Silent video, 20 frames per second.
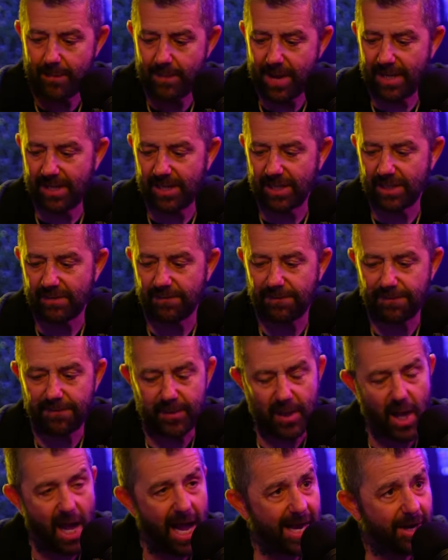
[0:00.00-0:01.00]
made these
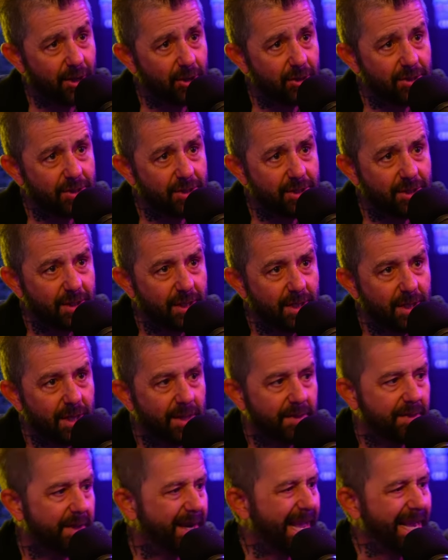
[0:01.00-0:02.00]
flyers
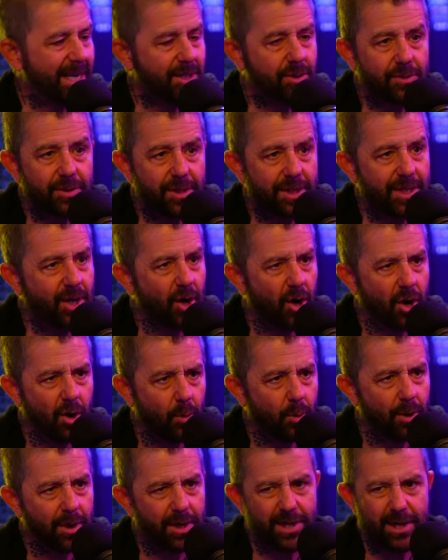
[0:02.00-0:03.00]
that Axl did the
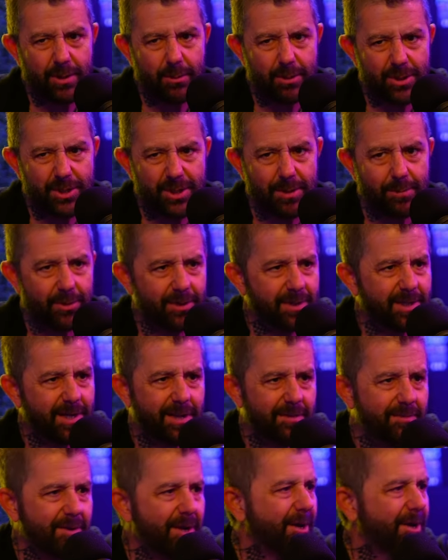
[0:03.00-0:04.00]
artwork, and they were simple. It
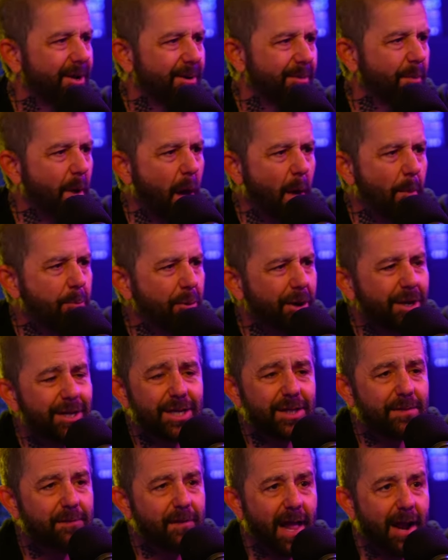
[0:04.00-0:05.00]
said, bring
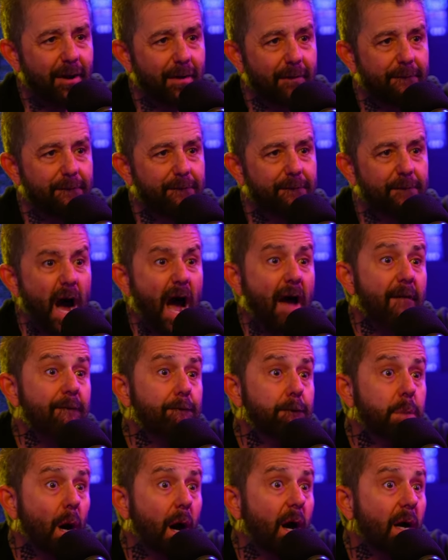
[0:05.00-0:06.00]
this flyer in
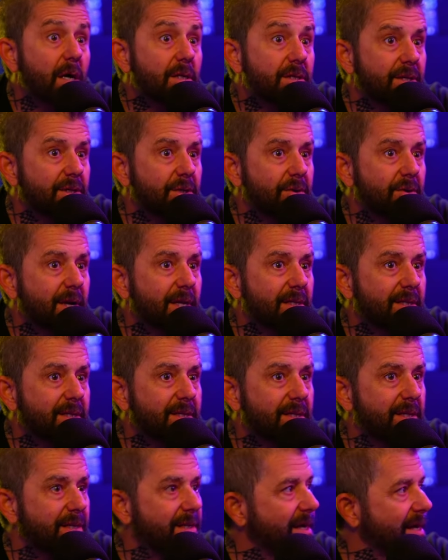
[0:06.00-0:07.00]
$5 and you get to
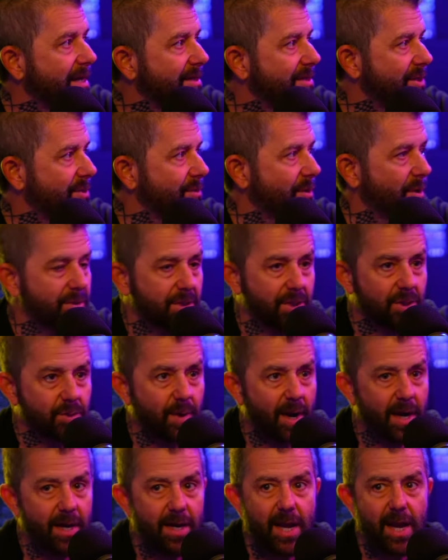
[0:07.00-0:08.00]
see Guns N' Roses,
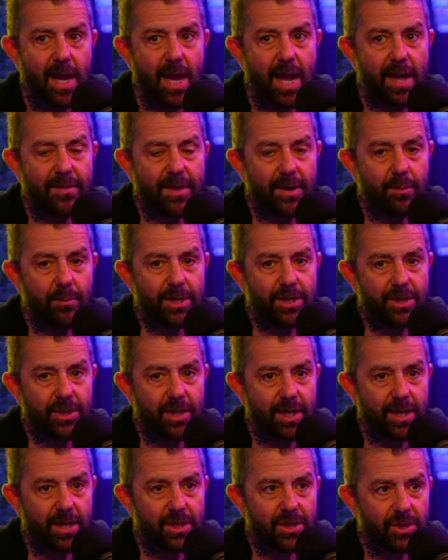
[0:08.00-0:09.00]
right? And then we
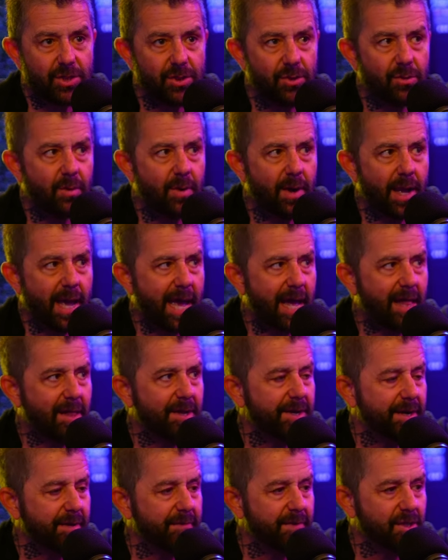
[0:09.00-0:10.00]
took it to
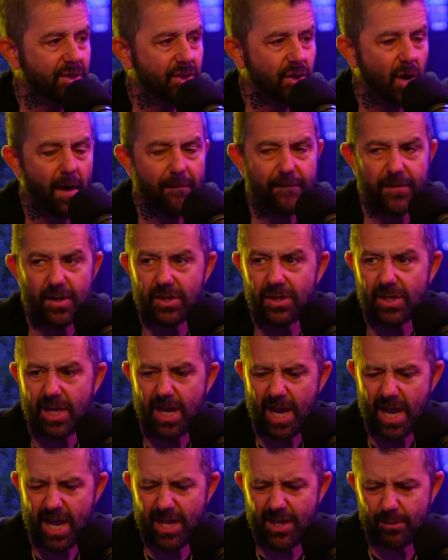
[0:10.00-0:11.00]
Alan Niven's office,
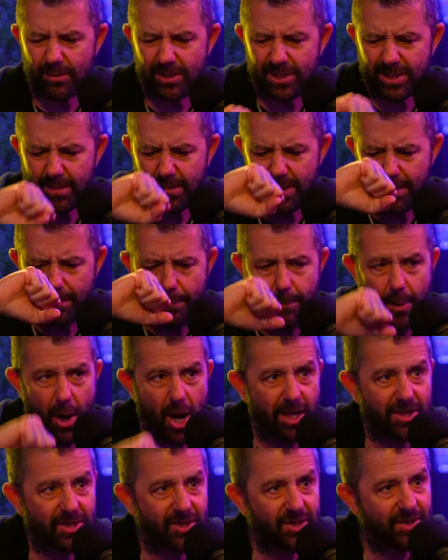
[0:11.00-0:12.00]
and there was some
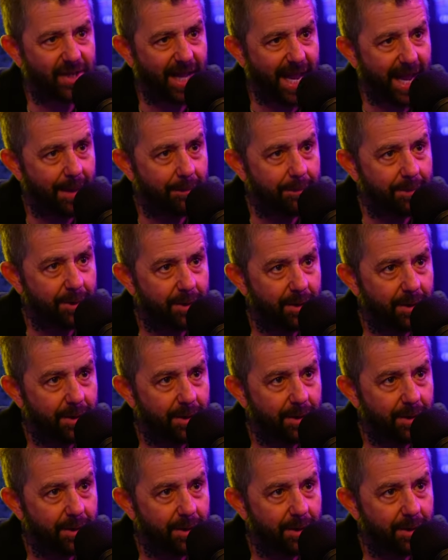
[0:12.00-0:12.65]
embossed stamp.